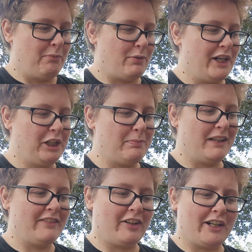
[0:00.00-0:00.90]
British
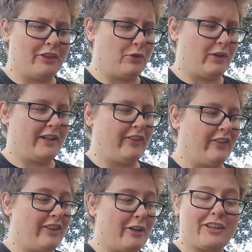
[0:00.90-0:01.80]
military authorities
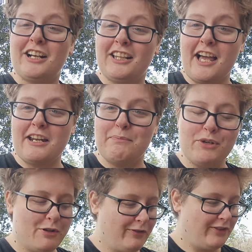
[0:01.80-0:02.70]
in South Carolina
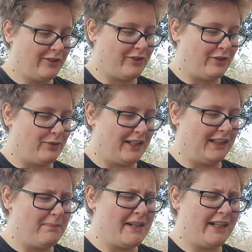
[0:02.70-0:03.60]
moved to
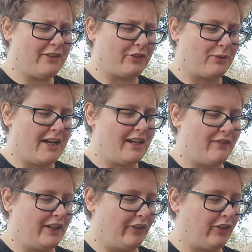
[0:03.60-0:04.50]
eliminate the threat of
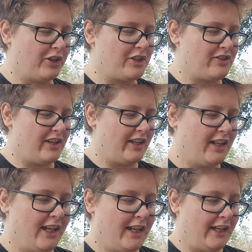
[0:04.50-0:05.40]
an insurgency
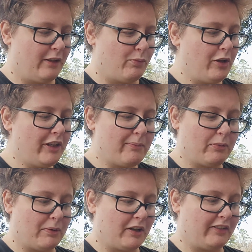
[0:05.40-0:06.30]
in
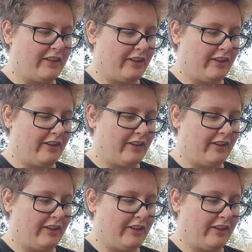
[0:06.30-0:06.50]
Williamsburg